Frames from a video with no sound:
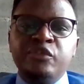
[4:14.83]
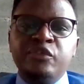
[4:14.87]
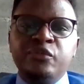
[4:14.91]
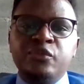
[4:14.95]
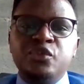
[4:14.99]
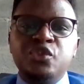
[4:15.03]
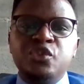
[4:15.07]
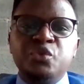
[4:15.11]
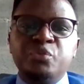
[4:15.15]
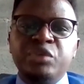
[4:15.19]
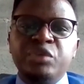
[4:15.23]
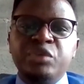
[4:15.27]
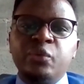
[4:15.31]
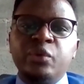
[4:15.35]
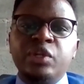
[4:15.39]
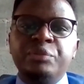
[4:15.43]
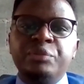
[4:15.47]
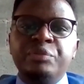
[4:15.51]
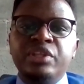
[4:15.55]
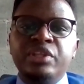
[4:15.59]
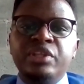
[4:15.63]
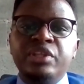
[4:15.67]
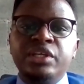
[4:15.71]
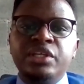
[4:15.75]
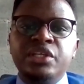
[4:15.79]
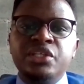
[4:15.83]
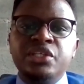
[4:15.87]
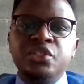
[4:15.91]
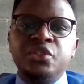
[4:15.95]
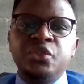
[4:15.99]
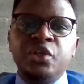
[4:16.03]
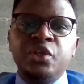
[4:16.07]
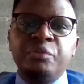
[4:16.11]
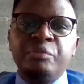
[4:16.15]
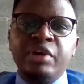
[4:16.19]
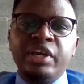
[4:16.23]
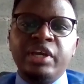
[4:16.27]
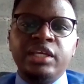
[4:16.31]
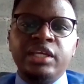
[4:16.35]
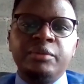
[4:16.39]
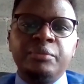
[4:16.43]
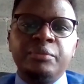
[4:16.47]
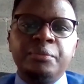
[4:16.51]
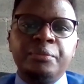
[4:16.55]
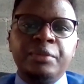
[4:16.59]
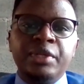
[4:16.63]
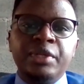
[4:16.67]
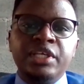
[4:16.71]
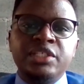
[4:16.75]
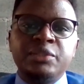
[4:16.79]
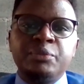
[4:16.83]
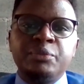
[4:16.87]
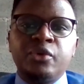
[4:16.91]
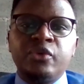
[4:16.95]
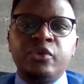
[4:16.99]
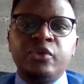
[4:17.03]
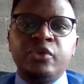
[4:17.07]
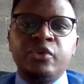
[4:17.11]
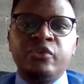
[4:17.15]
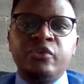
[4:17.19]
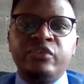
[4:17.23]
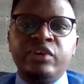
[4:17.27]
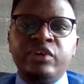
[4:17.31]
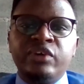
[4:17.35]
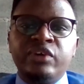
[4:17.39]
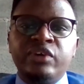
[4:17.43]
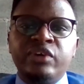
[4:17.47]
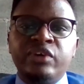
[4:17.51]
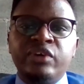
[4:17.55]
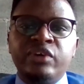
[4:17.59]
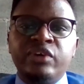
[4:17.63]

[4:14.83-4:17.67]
Jumia will be the digital marketplace provider.